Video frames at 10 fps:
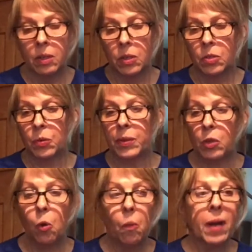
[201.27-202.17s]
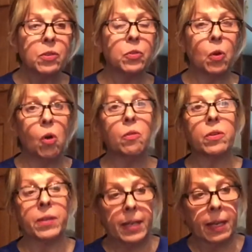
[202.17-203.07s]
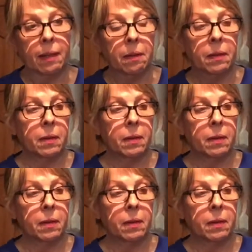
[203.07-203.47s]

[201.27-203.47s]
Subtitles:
so we don't want to over knead.